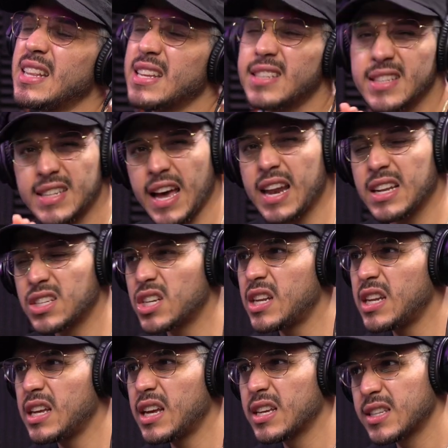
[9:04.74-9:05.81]
this is kind of
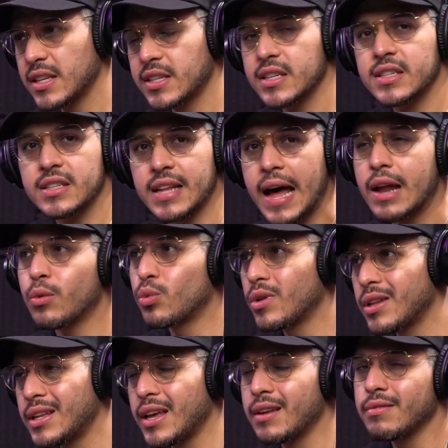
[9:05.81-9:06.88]
cheating because this is not
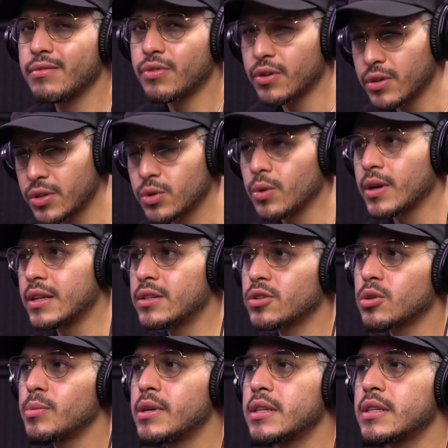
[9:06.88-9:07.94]
really a virtual
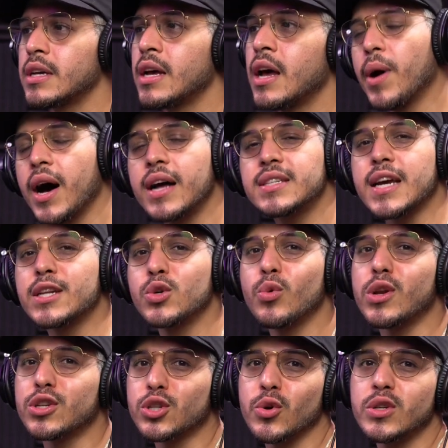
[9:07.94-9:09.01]
instrument, but I do
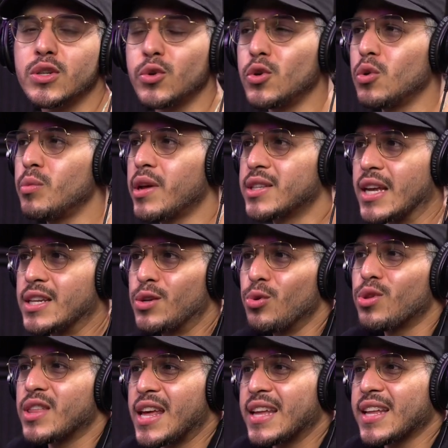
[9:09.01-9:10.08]
want to show it to you because I do
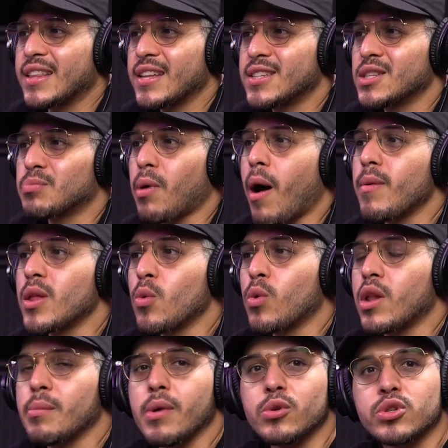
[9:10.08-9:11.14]
think that this is probably
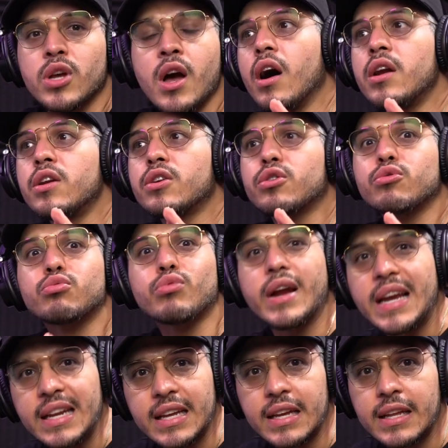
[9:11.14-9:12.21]
one of the most
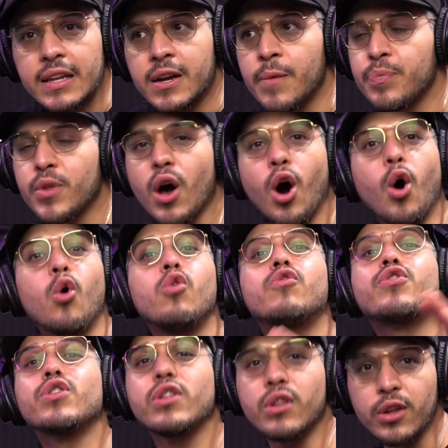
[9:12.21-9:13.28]
underrated,
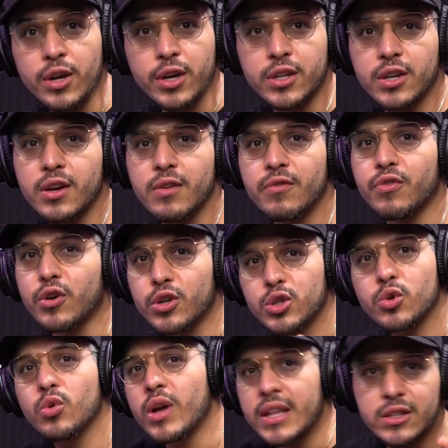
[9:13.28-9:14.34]
overlooked
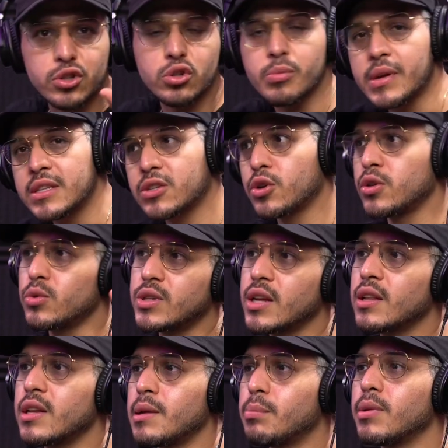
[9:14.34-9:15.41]
virtual instruments or
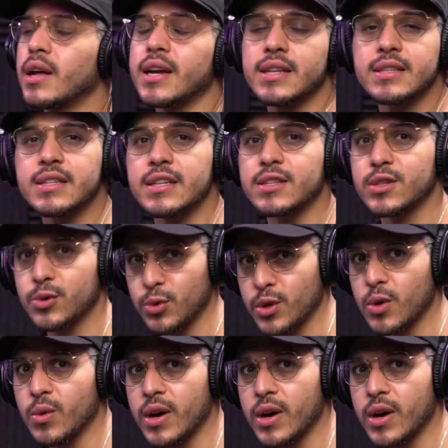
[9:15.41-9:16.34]
utility plugins in Studio